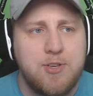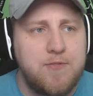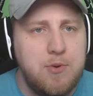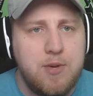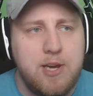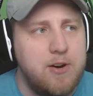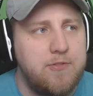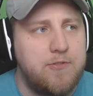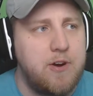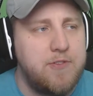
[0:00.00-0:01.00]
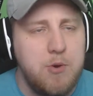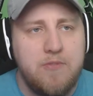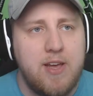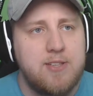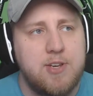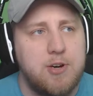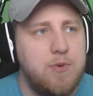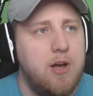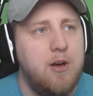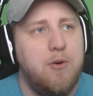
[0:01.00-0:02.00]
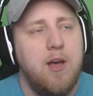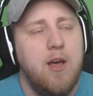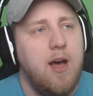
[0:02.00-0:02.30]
for a few events in a row.